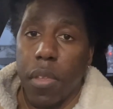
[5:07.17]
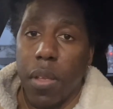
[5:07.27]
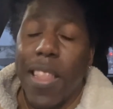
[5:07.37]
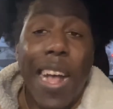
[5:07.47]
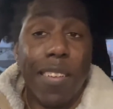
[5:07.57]

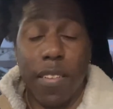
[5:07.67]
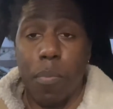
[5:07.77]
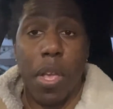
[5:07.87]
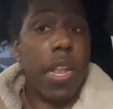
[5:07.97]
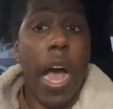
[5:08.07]
That's just
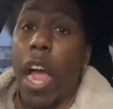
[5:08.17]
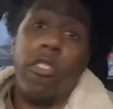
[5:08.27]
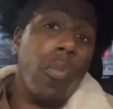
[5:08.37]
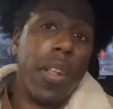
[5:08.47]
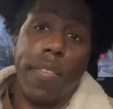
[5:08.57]
me. Not
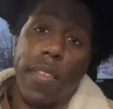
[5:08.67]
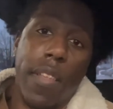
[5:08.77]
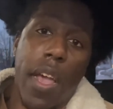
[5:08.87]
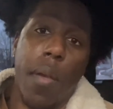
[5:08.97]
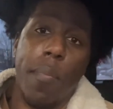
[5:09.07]
everyone's the
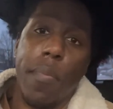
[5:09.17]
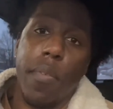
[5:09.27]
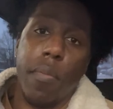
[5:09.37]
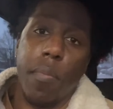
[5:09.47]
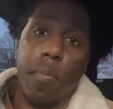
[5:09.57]

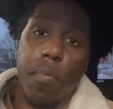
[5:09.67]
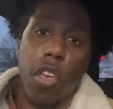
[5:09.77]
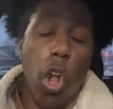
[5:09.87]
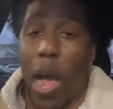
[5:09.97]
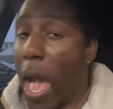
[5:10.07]
same.
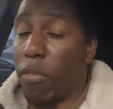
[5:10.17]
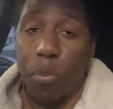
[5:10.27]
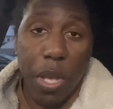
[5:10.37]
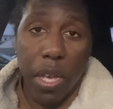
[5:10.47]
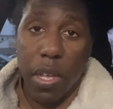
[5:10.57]
You don't have
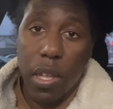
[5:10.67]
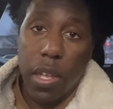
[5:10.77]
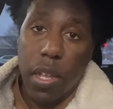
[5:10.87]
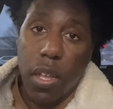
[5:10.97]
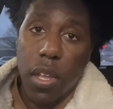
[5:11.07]
to be.
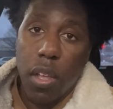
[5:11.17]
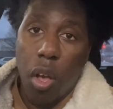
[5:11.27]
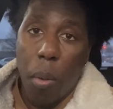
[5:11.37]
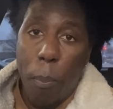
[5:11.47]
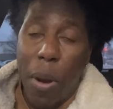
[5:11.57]

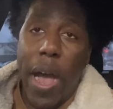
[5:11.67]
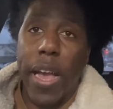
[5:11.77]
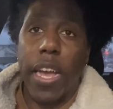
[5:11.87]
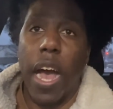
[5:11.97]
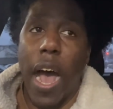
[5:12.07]

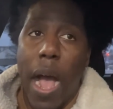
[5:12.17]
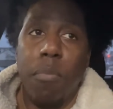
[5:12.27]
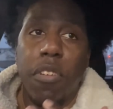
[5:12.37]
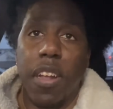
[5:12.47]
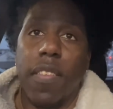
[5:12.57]
But
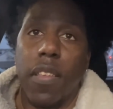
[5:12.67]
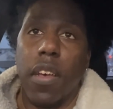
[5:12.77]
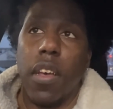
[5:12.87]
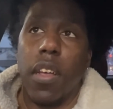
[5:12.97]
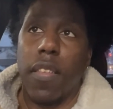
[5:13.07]
I'm just
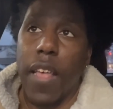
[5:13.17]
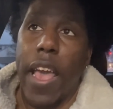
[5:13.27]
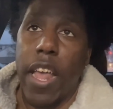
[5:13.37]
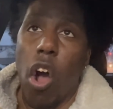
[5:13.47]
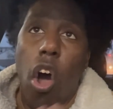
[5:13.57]

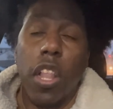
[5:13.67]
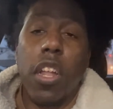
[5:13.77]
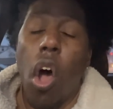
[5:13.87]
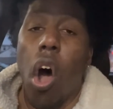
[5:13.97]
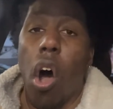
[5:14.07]
saying, all
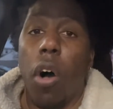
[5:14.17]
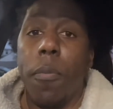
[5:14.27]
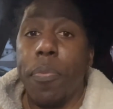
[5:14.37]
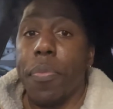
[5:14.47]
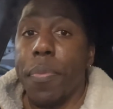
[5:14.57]
in all,
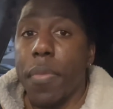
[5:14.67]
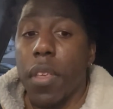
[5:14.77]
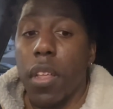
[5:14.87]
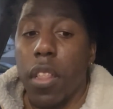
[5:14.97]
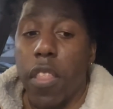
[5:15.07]

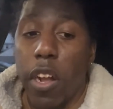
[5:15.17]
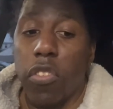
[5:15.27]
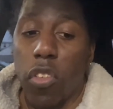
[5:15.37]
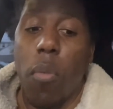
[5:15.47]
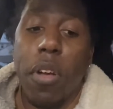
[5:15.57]

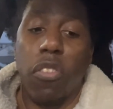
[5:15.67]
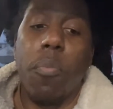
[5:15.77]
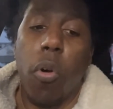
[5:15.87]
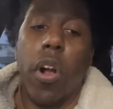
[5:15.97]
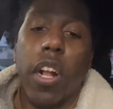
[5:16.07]
there's so much
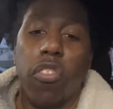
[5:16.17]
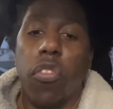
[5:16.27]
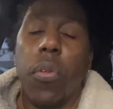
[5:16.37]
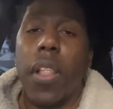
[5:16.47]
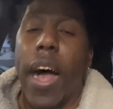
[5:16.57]
more
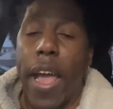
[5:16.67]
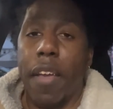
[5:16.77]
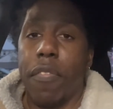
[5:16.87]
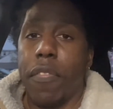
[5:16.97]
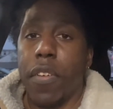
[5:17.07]
to life,